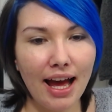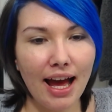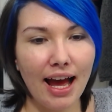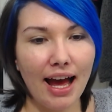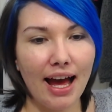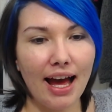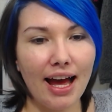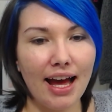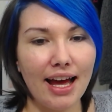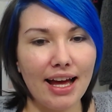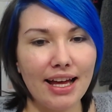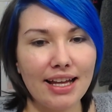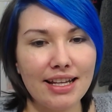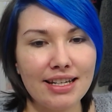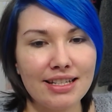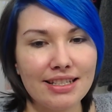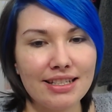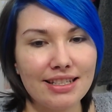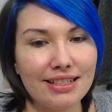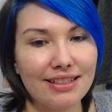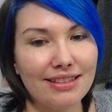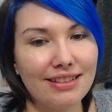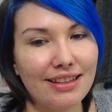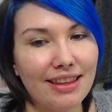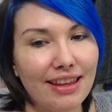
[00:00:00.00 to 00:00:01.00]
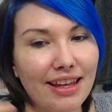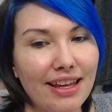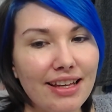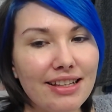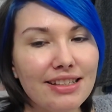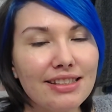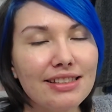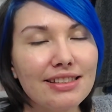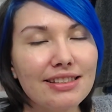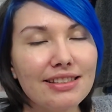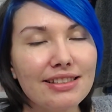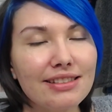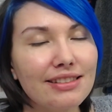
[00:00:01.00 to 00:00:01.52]
and
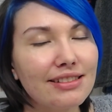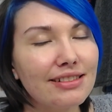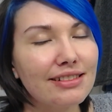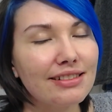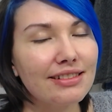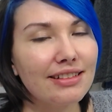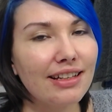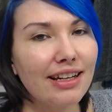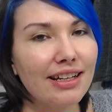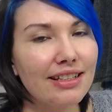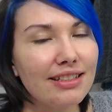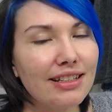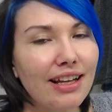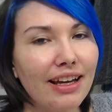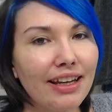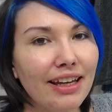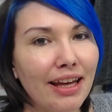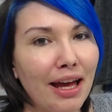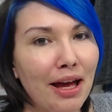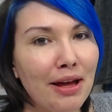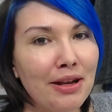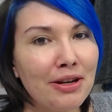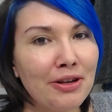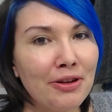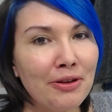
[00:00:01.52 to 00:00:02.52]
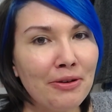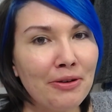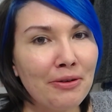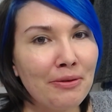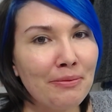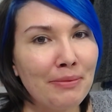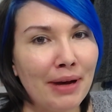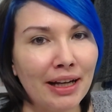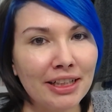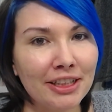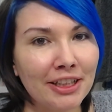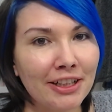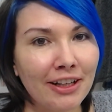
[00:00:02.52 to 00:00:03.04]
this is like a new
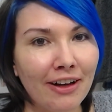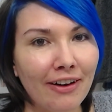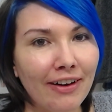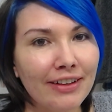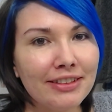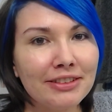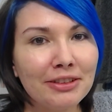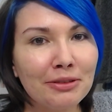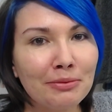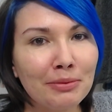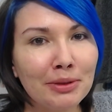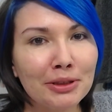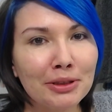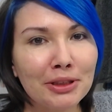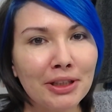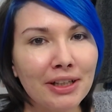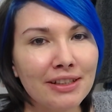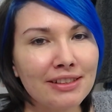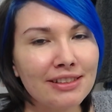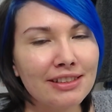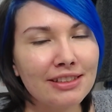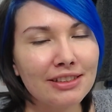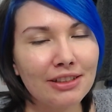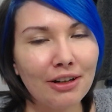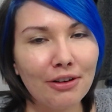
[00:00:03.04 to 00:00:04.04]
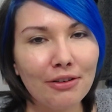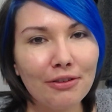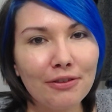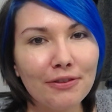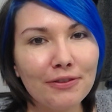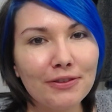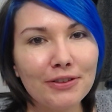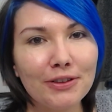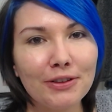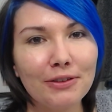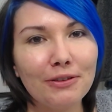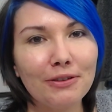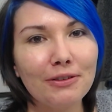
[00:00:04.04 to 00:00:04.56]
magic item which has
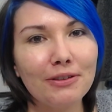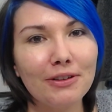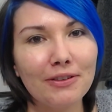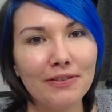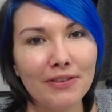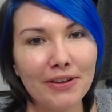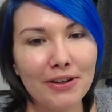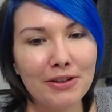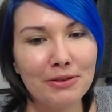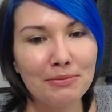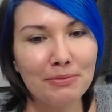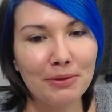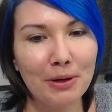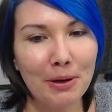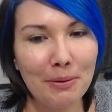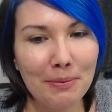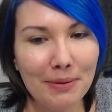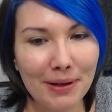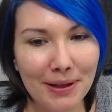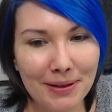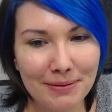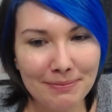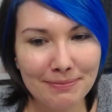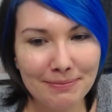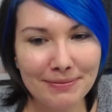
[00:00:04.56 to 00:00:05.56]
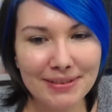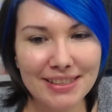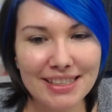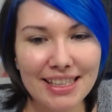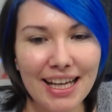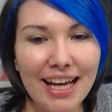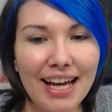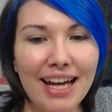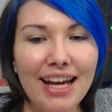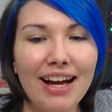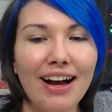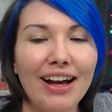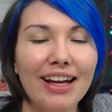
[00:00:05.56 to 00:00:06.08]
solved all of those problems.
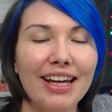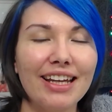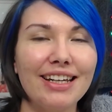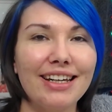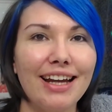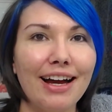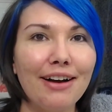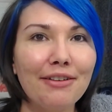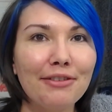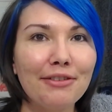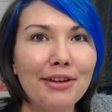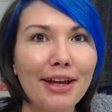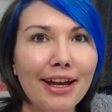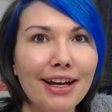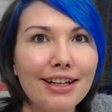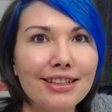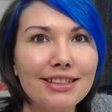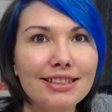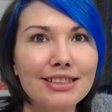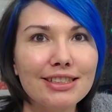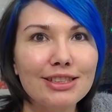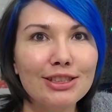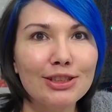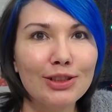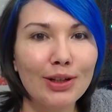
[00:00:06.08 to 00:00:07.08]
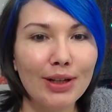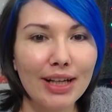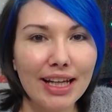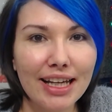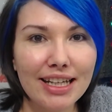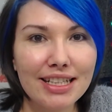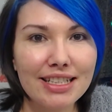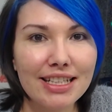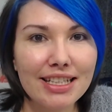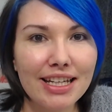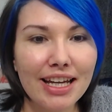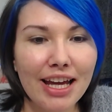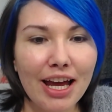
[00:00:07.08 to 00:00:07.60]
I can now get
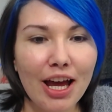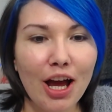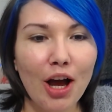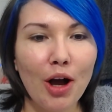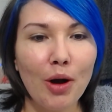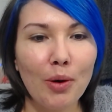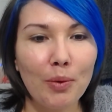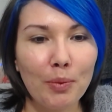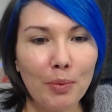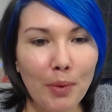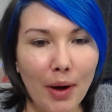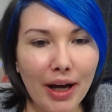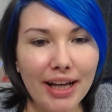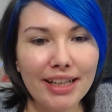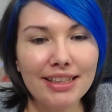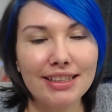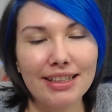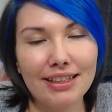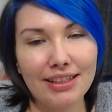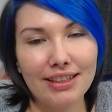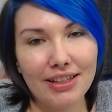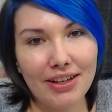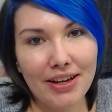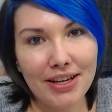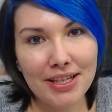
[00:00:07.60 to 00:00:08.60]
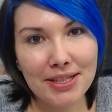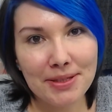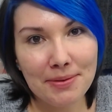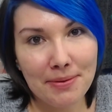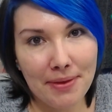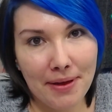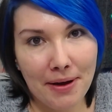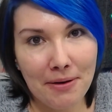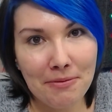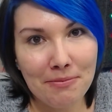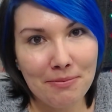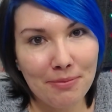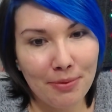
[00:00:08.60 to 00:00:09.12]
solid white lines
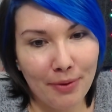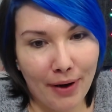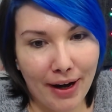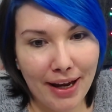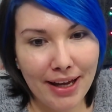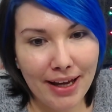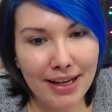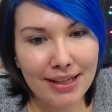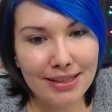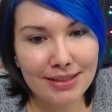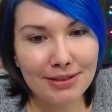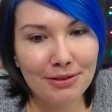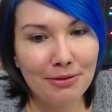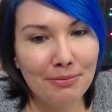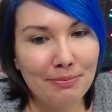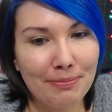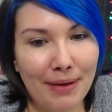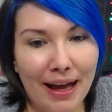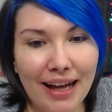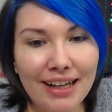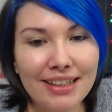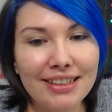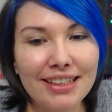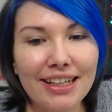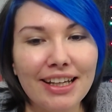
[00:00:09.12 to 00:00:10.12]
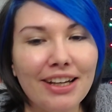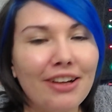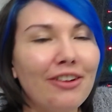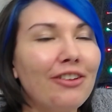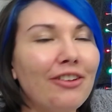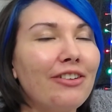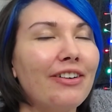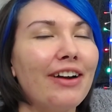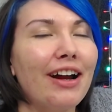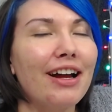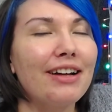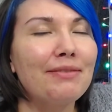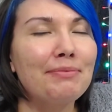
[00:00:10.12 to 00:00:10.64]
without breaks or banding or
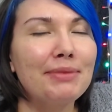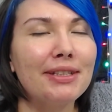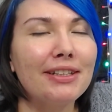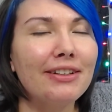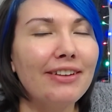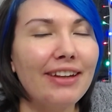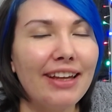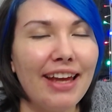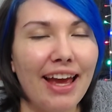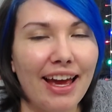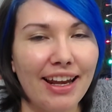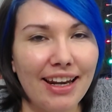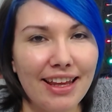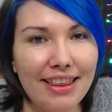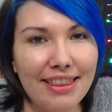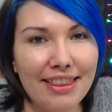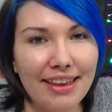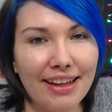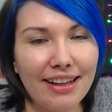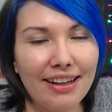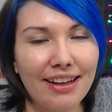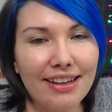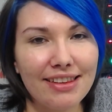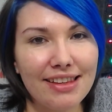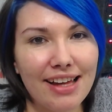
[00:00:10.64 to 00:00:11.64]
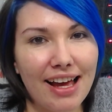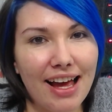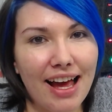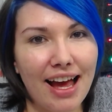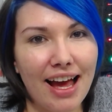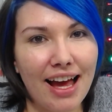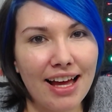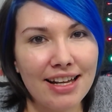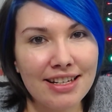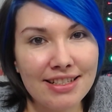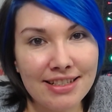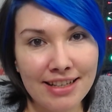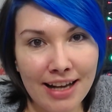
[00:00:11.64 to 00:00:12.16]
absolutely anything like that,
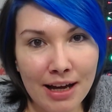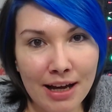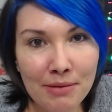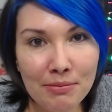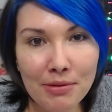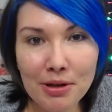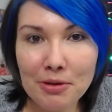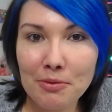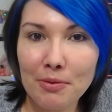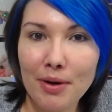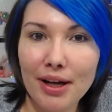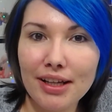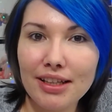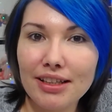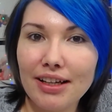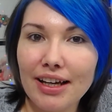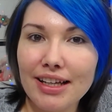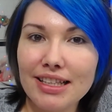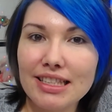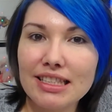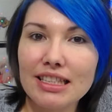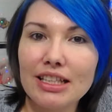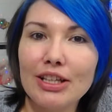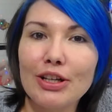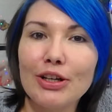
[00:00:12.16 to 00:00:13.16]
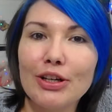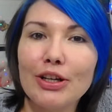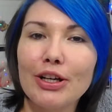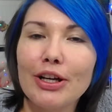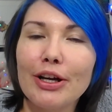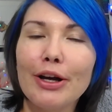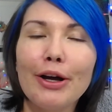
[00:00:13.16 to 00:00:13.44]
and now my white lines look